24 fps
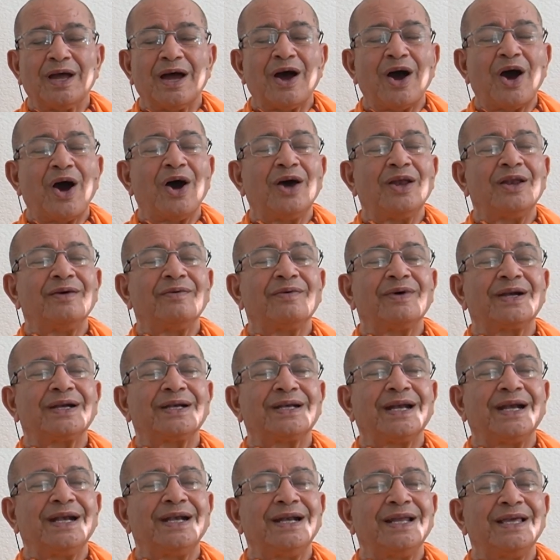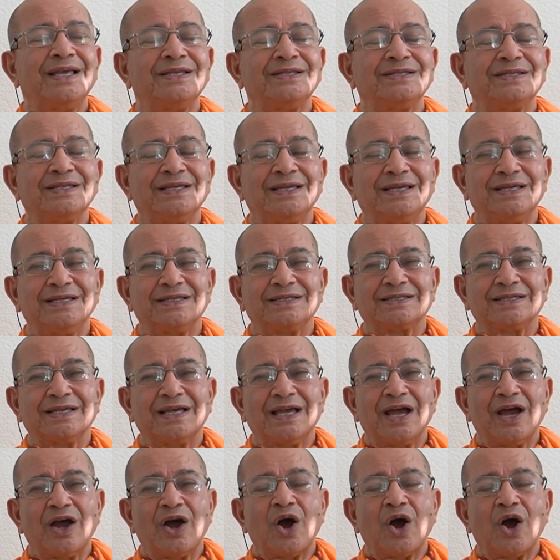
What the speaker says: all our tendencies,